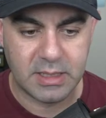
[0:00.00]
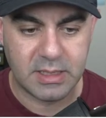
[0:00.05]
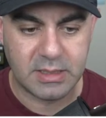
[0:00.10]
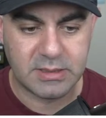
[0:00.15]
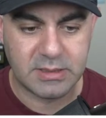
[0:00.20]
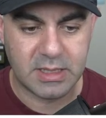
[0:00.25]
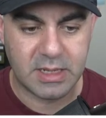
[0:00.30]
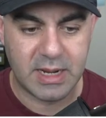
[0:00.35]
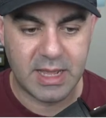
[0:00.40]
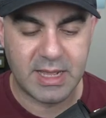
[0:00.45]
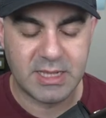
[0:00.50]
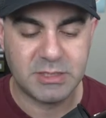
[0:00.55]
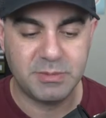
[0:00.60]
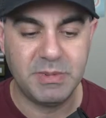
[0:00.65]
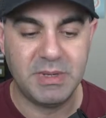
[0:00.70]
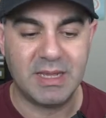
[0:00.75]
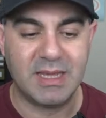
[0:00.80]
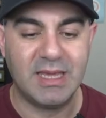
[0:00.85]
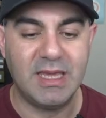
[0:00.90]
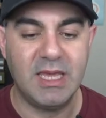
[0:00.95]
it's going to ask
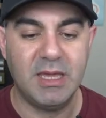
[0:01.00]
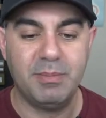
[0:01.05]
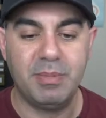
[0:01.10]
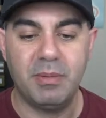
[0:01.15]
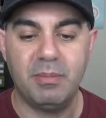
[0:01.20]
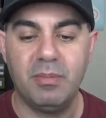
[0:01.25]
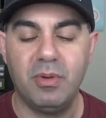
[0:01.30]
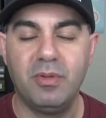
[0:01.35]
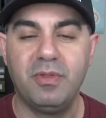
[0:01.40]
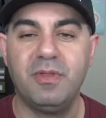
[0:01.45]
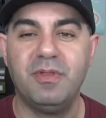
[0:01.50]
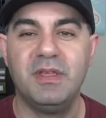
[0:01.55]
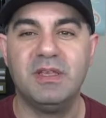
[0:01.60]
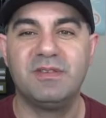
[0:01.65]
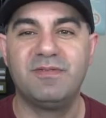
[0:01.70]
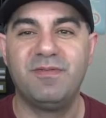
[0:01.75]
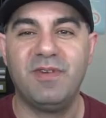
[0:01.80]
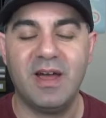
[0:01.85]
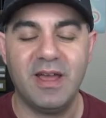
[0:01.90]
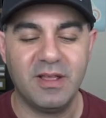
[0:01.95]
me to keep both of
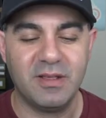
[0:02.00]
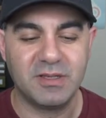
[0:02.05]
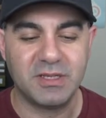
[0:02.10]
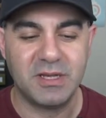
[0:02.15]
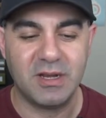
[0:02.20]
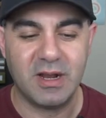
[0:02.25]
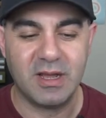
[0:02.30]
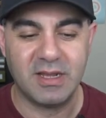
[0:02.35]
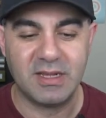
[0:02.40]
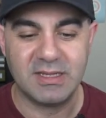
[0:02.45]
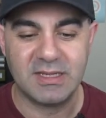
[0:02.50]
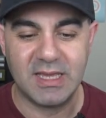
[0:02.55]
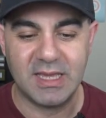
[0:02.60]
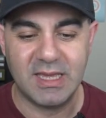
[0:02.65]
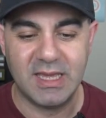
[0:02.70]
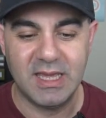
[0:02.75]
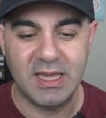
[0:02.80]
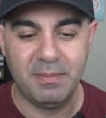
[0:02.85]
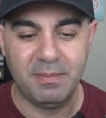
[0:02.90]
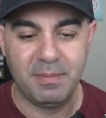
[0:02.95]
these files here. I got to say
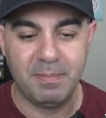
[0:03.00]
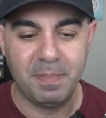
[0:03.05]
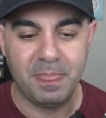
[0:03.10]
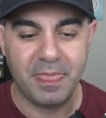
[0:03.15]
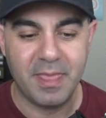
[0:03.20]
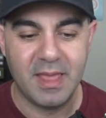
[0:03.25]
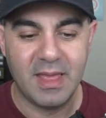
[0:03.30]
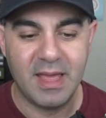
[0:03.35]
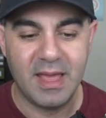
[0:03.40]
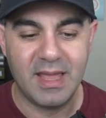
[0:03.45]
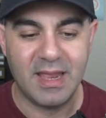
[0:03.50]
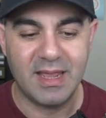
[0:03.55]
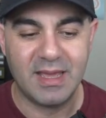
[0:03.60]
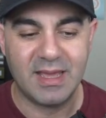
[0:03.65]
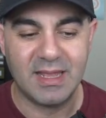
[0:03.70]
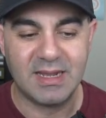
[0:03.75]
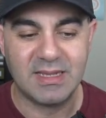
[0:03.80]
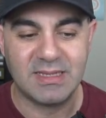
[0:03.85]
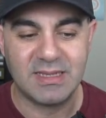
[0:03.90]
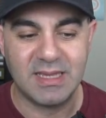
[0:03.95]
keep, and I
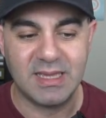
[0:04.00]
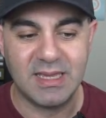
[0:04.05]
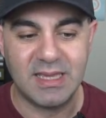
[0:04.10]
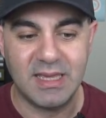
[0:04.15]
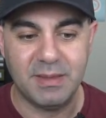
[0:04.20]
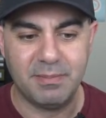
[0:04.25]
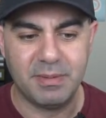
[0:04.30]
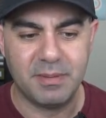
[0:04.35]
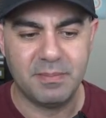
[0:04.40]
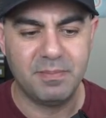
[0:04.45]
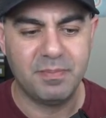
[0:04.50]
got to say keep.